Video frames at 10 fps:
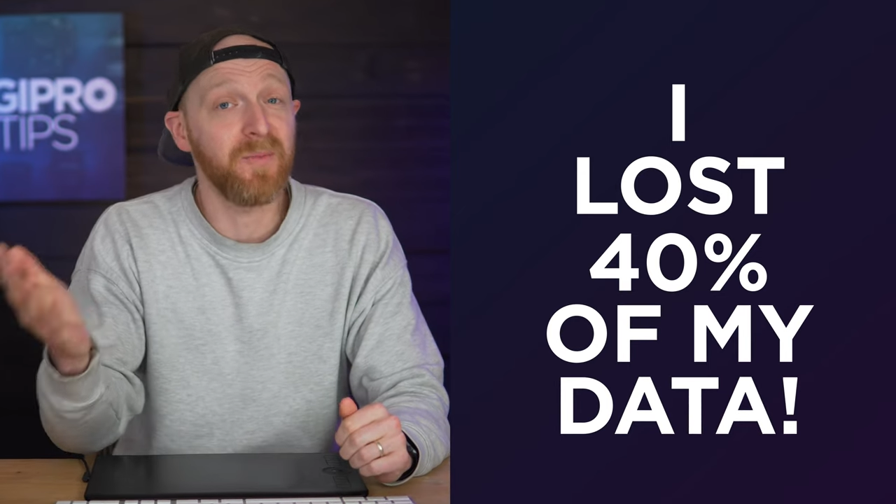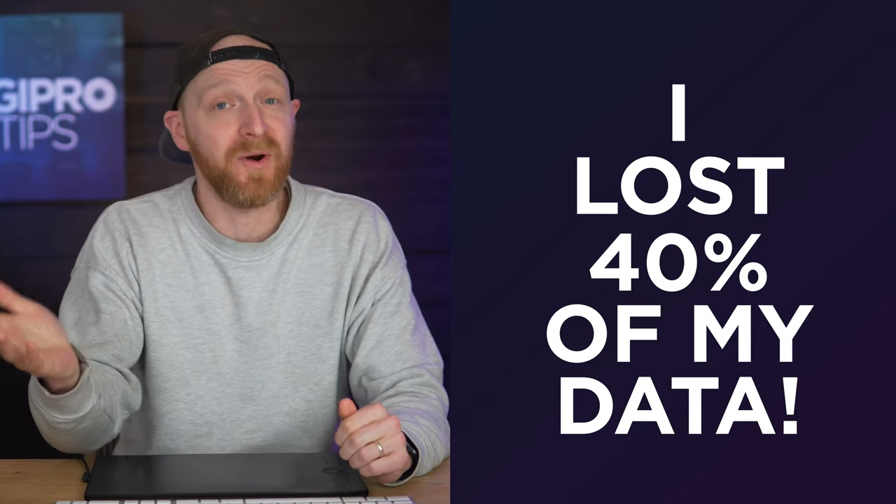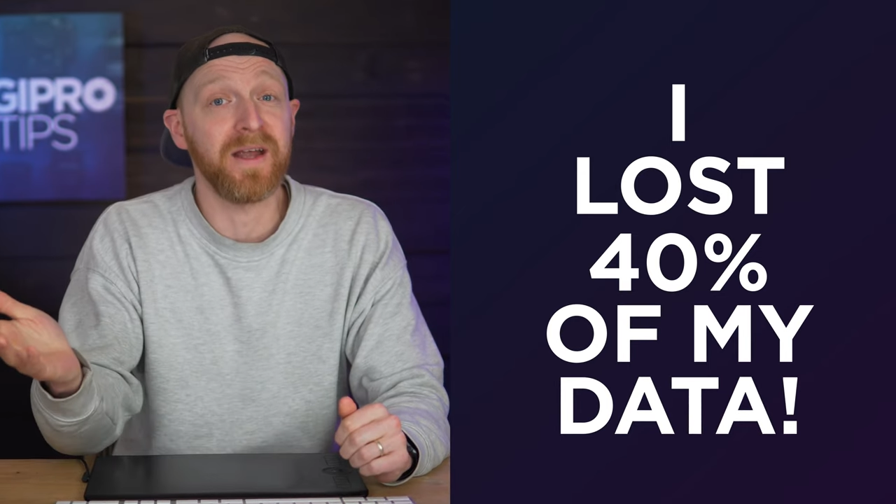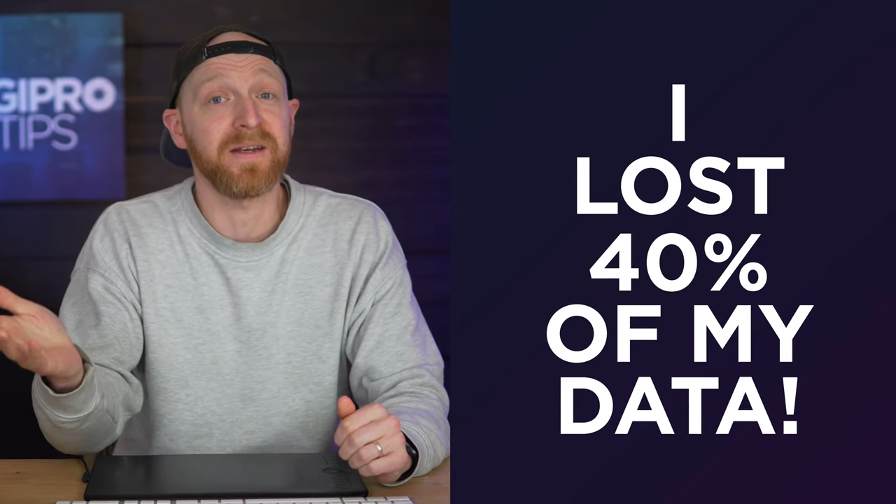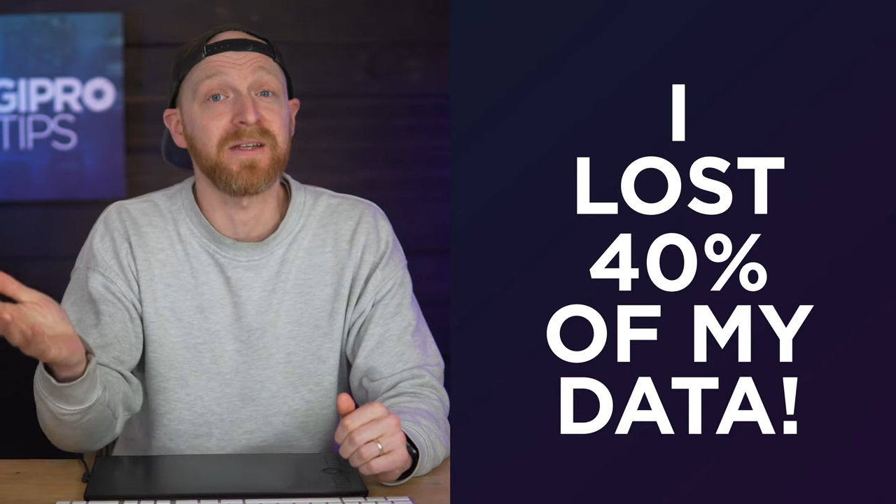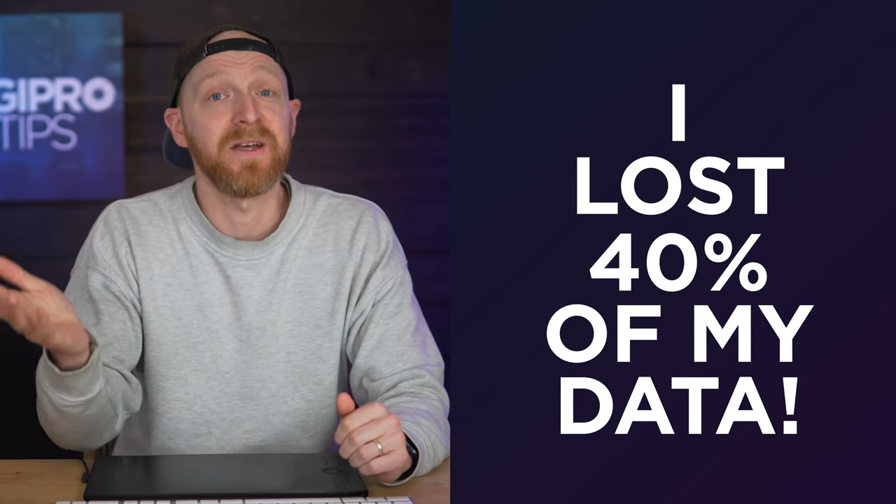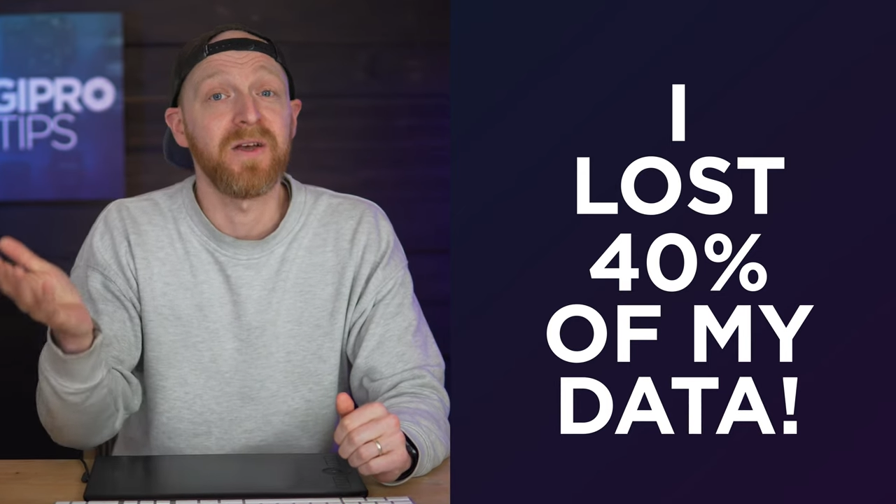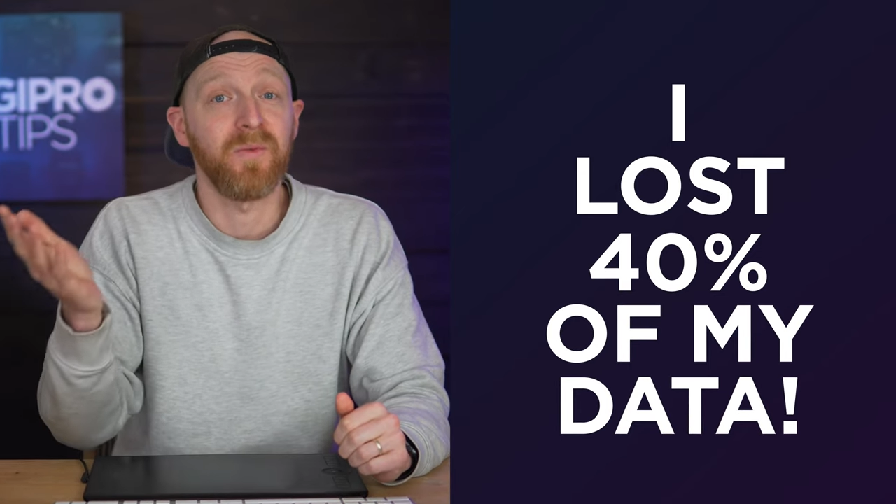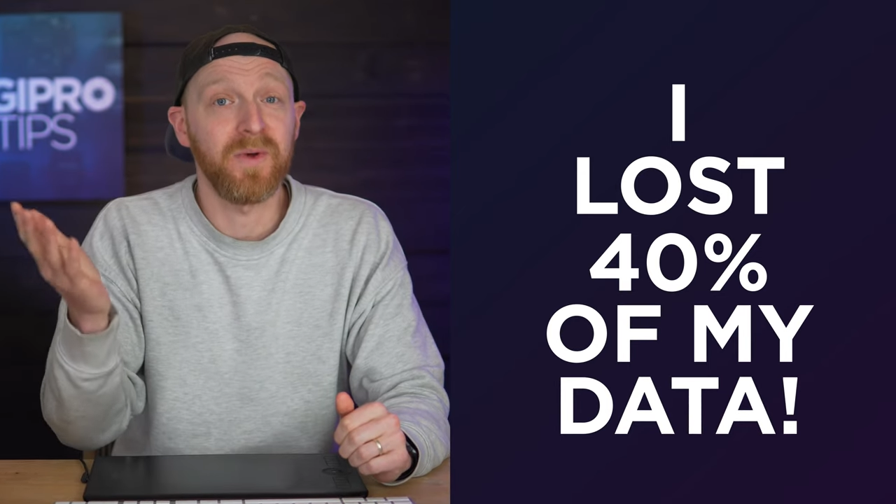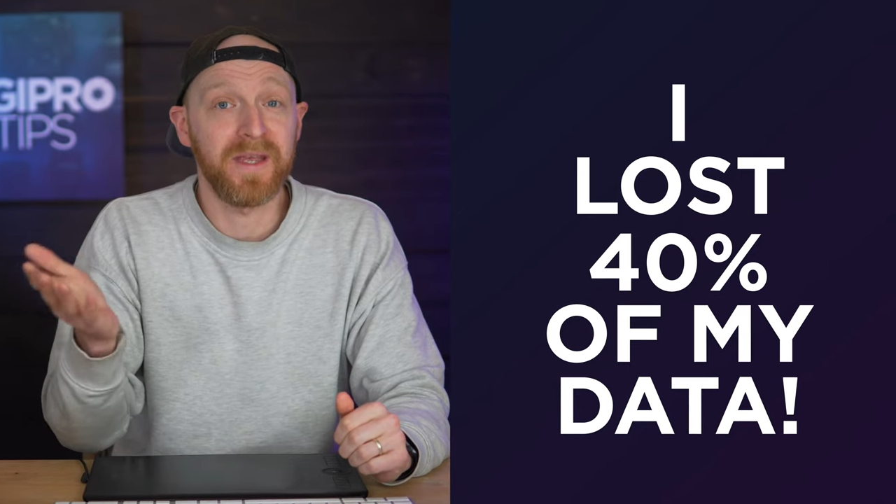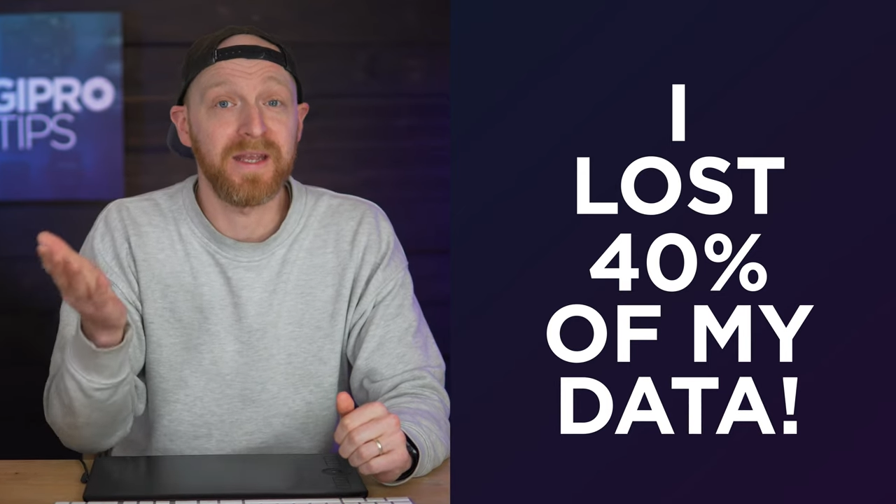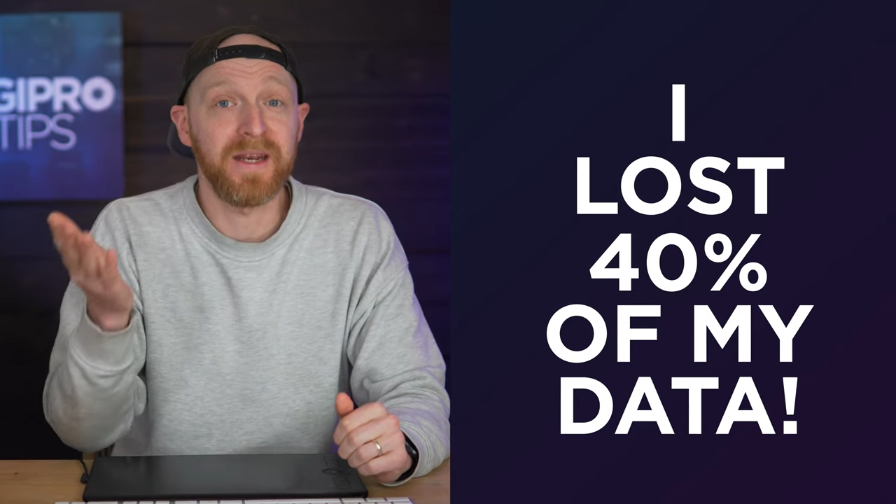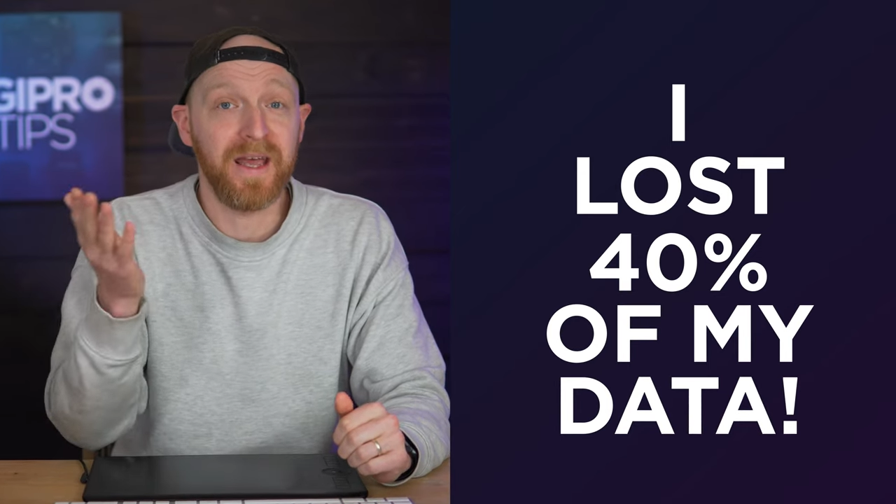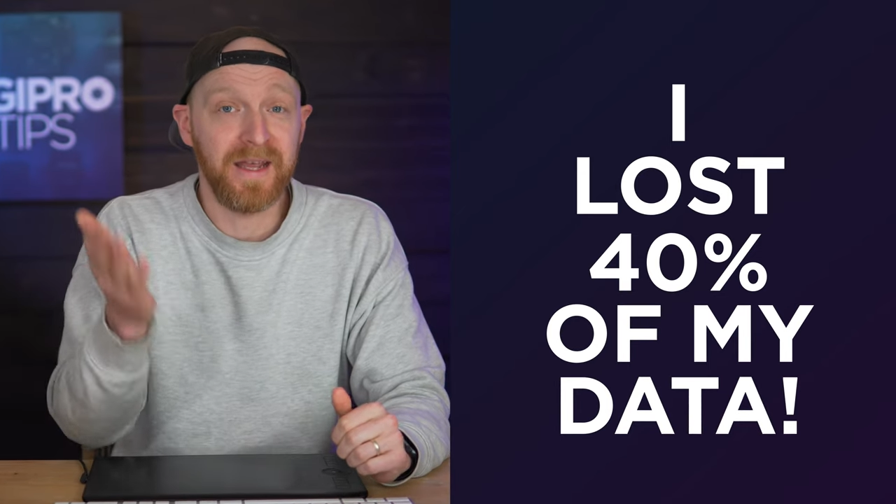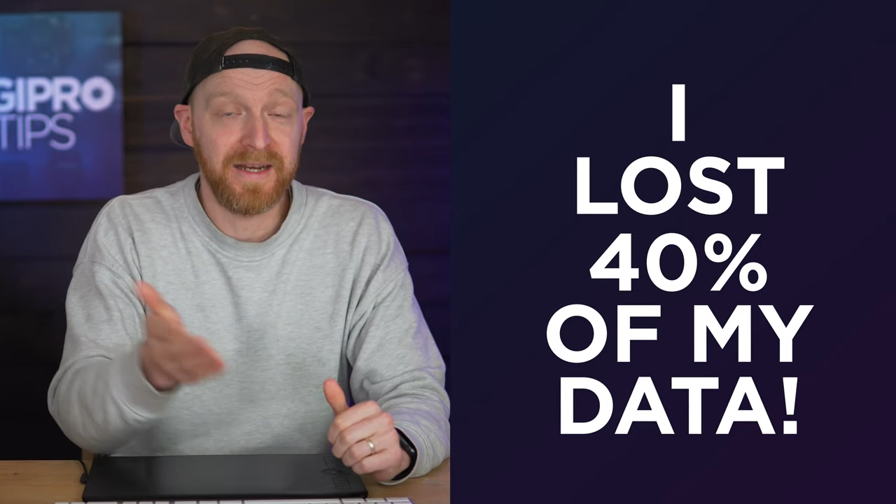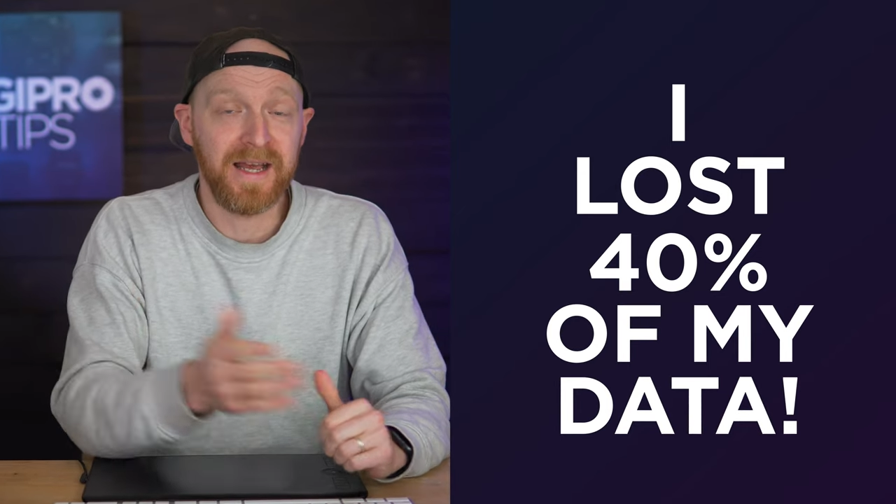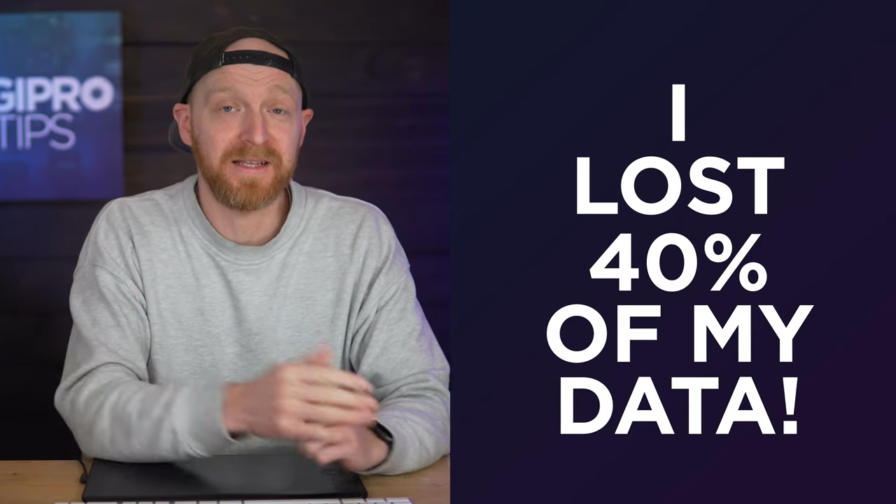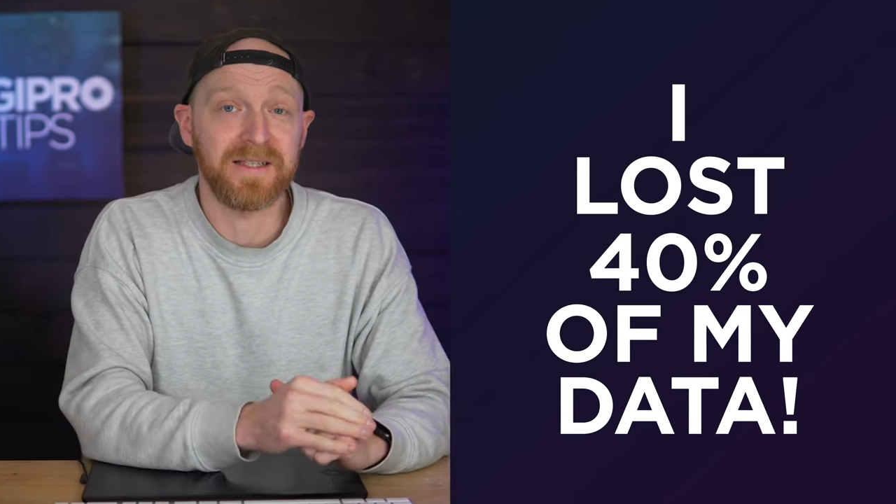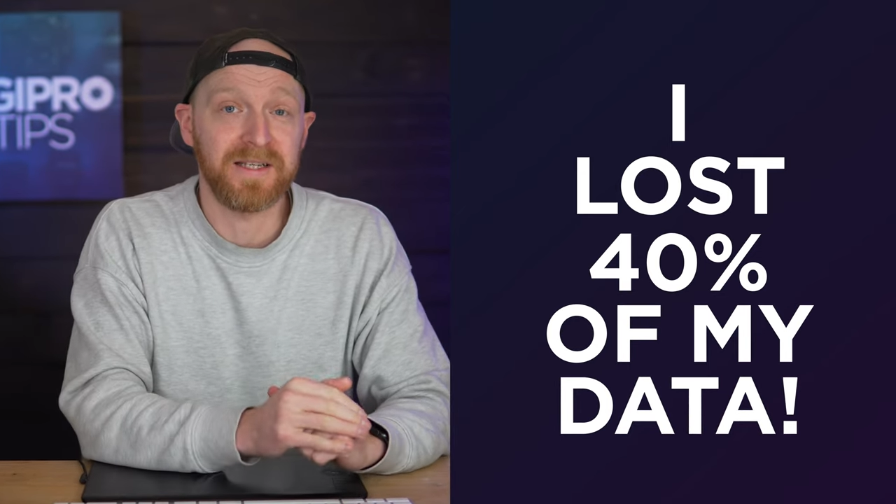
brand within a NAS